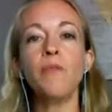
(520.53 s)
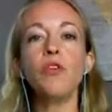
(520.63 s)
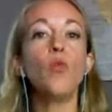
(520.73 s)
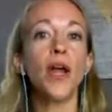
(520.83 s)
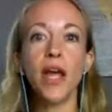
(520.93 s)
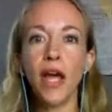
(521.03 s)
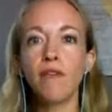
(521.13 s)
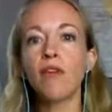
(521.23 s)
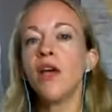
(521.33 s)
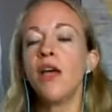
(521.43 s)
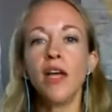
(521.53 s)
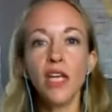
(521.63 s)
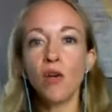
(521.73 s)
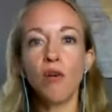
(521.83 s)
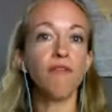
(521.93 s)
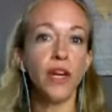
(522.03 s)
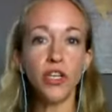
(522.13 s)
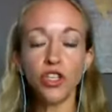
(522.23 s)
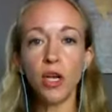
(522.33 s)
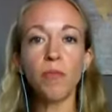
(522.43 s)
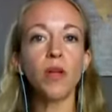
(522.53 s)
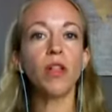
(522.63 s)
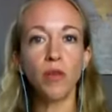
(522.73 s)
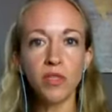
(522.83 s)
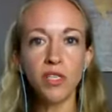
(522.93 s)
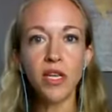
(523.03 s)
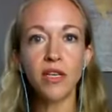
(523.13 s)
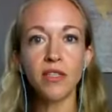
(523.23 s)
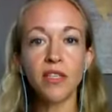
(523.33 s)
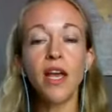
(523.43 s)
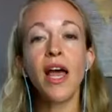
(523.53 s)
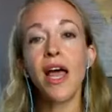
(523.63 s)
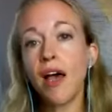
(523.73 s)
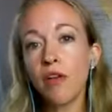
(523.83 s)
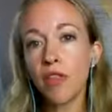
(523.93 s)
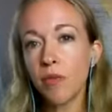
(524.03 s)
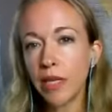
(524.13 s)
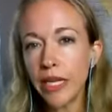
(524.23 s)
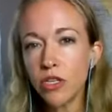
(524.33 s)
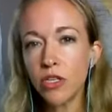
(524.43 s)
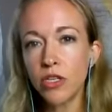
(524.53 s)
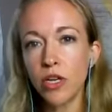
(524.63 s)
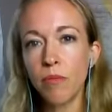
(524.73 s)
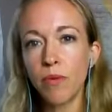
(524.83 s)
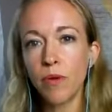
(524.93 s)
You want to have, a friendship, a closeness, a healthy relationship.